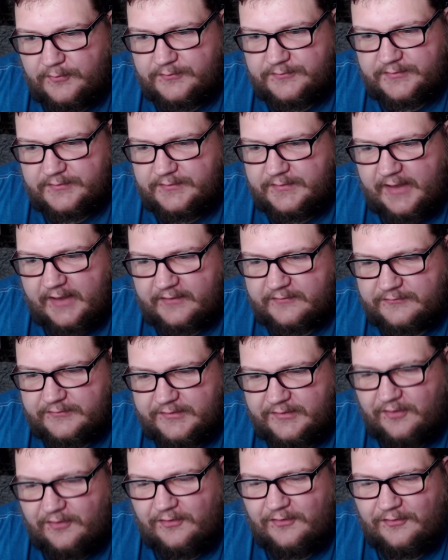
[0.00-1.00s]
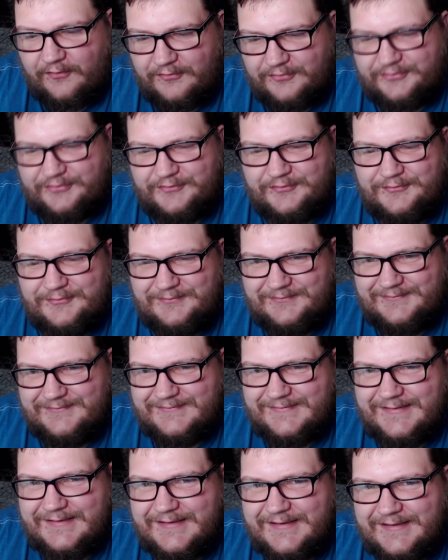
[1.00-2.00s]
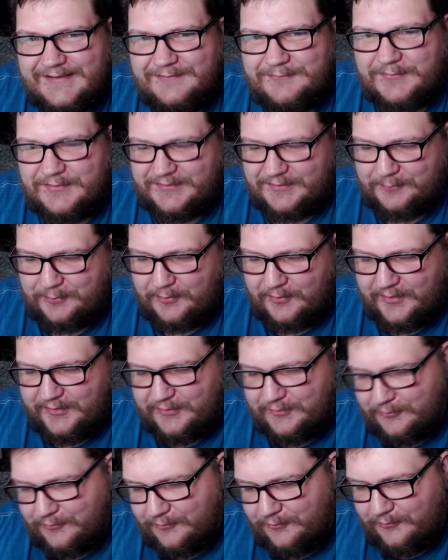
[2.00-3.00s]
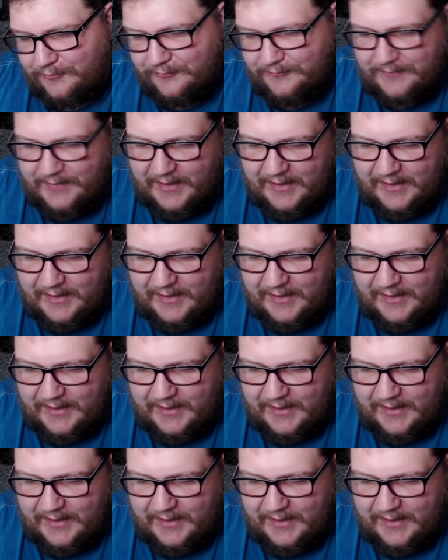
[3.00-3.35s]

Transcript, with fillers: what they actually call them but they're pretty cool.